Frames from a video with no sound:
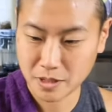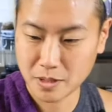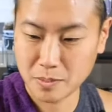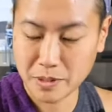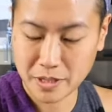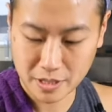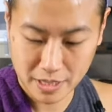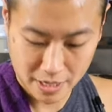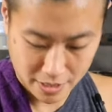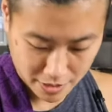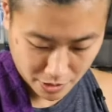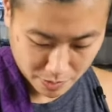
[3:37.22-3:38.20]
gonna put like
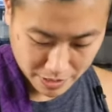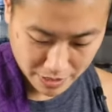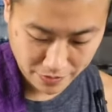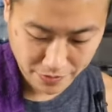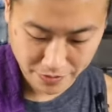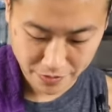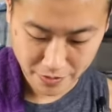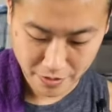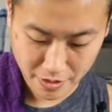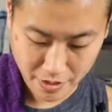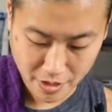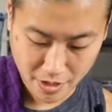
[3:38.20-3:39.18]
a little bit of
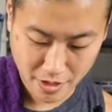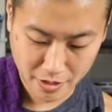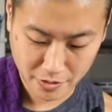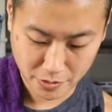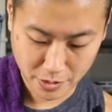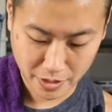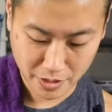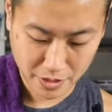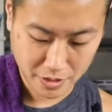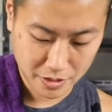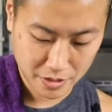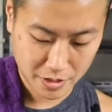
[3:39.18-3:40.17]
olive
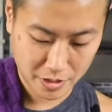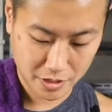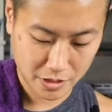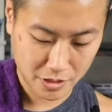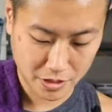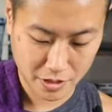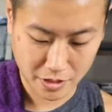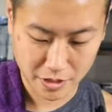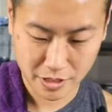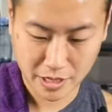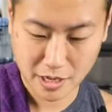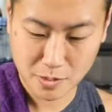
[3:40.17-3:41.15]
oil on
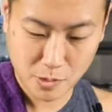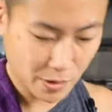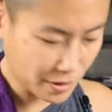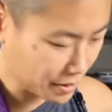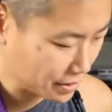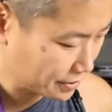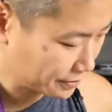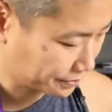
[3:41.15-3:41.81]
your cutting board,